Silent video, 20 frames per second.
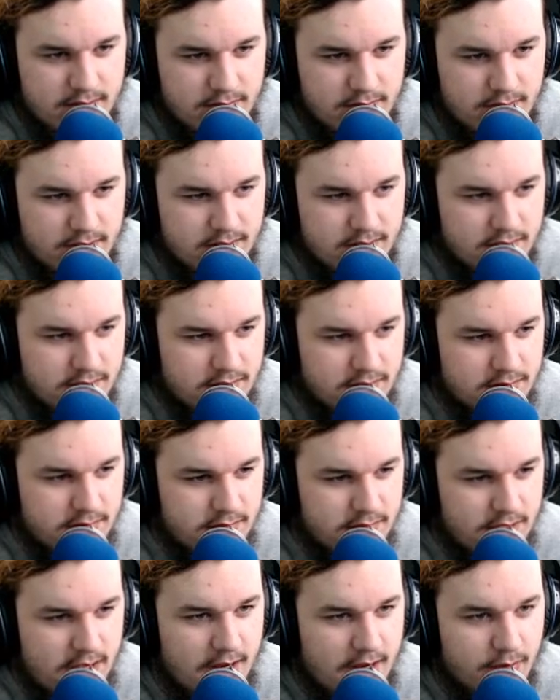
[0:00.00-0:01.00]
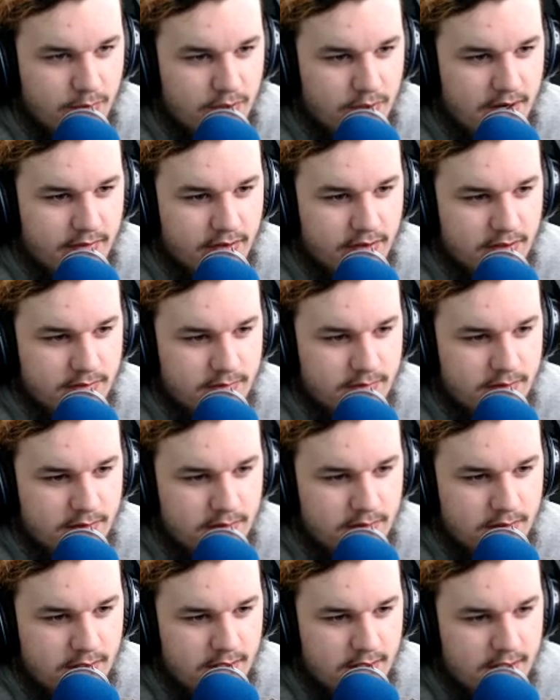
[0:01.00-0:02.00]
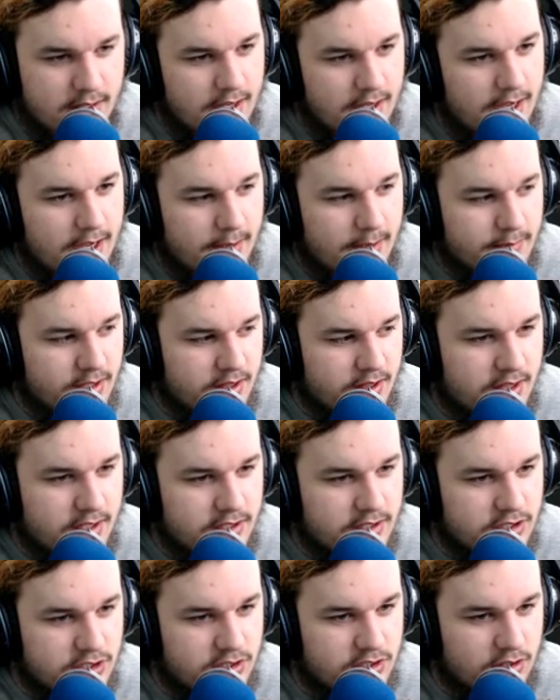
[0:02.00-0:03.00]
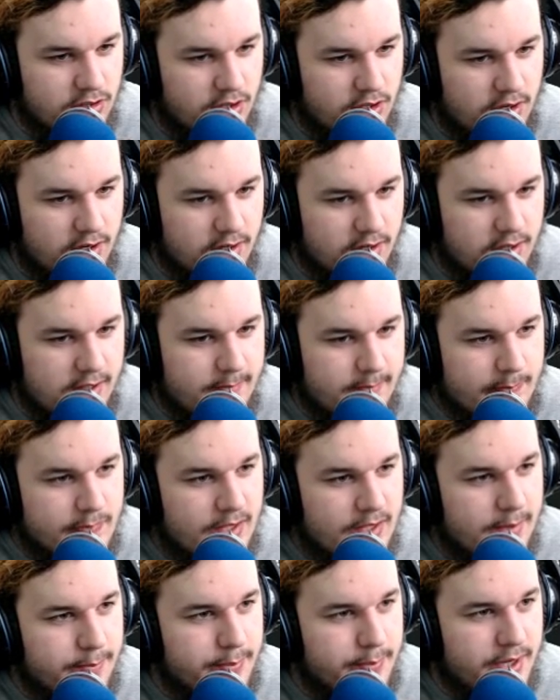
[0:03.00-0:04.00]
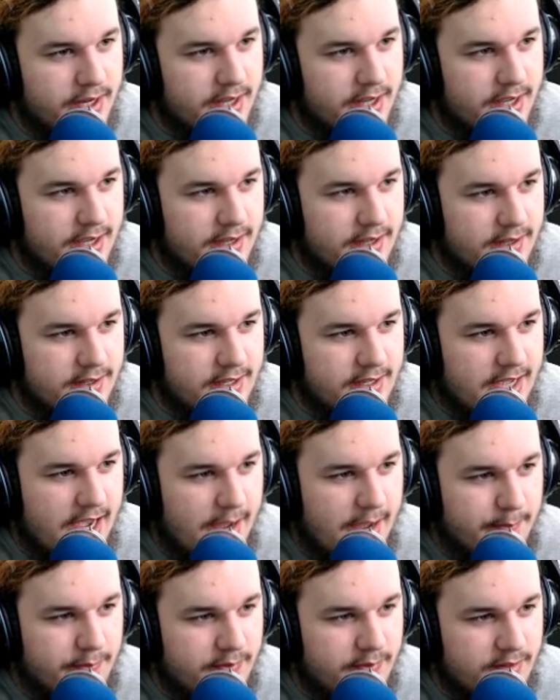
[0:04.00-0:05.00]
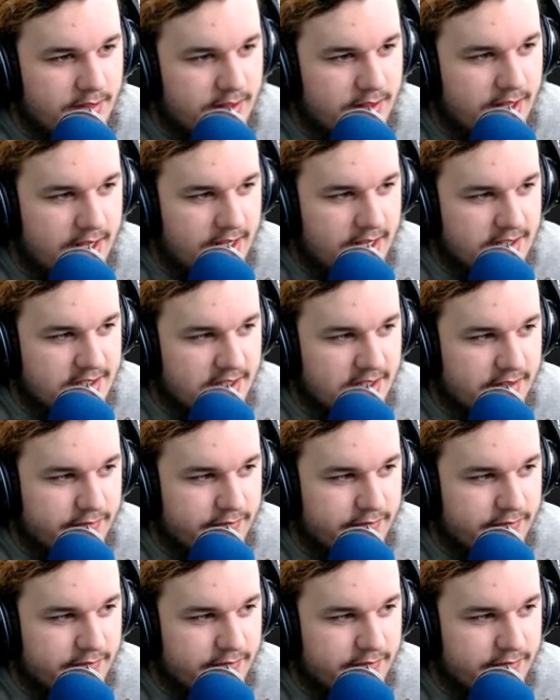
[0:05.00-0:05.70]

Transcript: What is this? I don't know, whatever. Um, I think it's just a log. But uh, yeah, I'm. Like I said in the